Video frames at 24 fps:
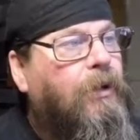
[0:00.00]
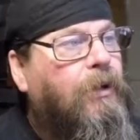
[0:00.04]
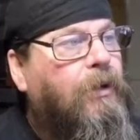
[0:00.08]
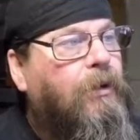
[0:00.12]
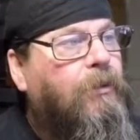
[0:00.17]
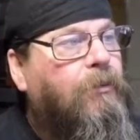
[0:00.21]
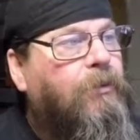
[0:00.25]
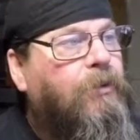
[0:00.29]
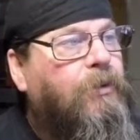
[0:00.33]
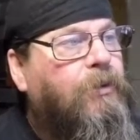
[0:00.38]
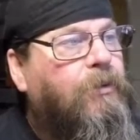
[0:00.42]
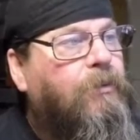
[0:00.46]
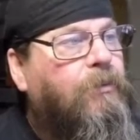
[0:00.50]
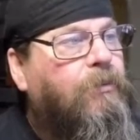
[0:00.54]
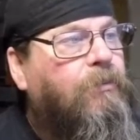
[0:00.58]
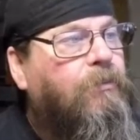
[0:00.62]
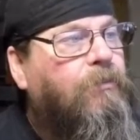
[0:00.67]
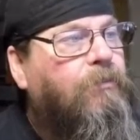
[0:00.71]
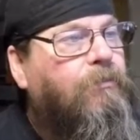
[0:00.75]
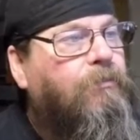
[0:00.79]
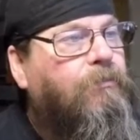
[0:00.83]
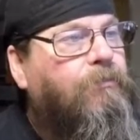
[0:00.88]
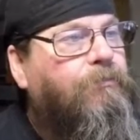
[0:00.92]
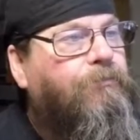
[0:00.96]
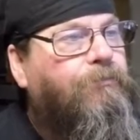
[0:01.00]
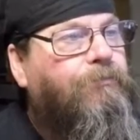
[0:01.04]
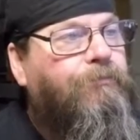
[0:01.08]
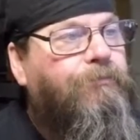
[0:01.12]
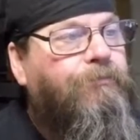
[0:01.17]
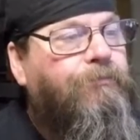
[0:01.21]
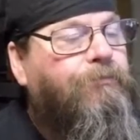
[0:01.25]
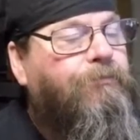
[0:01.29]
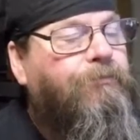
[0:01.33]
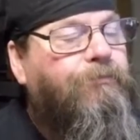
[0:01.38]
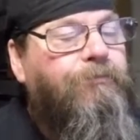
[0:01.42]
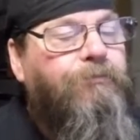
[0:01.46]
We
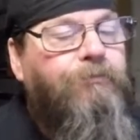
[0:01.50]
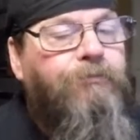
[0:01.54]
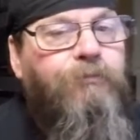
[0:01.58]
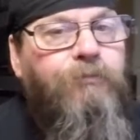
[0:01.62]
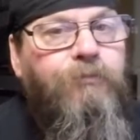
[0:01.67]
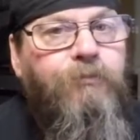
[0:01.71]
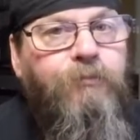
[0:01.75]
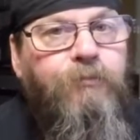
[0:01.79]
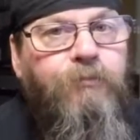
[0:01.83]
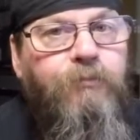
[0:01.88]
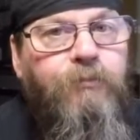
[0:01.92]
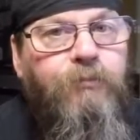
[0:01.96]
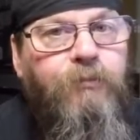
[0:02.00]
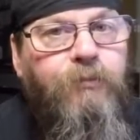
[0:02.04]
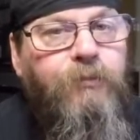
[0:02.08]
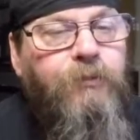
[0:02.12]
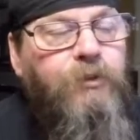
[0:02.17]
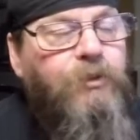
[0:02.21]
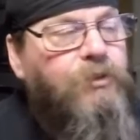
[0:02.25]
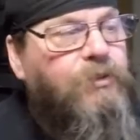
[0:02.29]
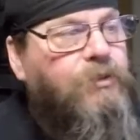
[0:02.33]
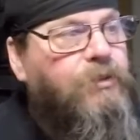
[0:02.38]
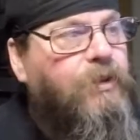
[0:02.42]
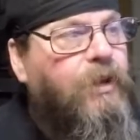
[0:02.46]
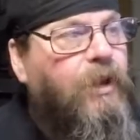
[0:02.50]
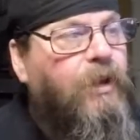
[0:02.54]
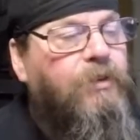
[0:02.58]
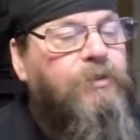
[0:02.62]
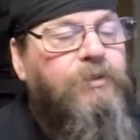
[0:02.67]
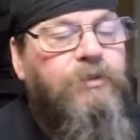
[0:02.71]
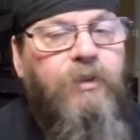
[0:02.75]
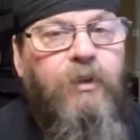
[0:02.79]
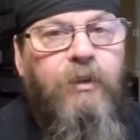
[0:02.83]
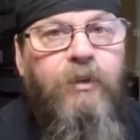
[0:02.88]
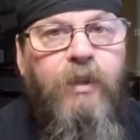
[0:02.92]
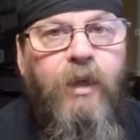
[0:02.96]
just
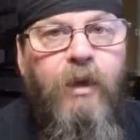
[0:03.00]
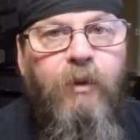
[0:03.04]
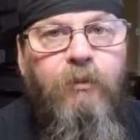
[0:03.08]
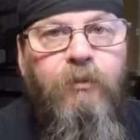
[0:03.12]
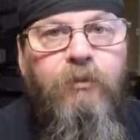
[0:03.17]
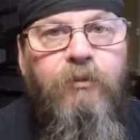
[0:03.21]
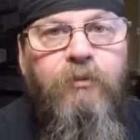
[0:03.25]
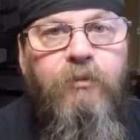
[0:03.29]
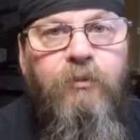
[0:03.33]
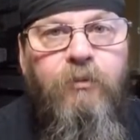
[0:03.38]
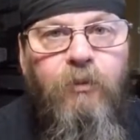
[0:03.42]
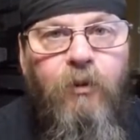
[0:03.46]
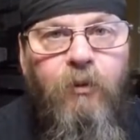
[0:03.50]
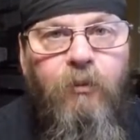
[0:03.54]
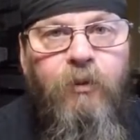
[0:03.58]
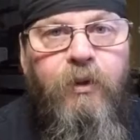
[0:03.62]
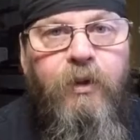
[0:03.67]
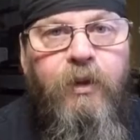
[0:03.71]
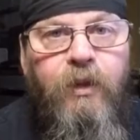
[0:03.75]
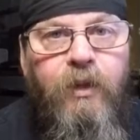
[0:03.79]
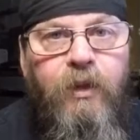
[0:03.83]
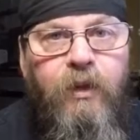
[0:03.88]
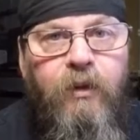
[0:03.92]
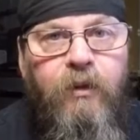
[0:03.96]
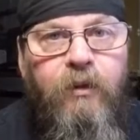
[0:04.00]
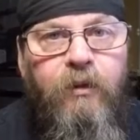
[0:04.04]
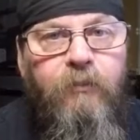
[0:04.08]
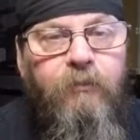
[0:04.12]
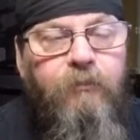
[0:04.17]
guessed that that was what we needed.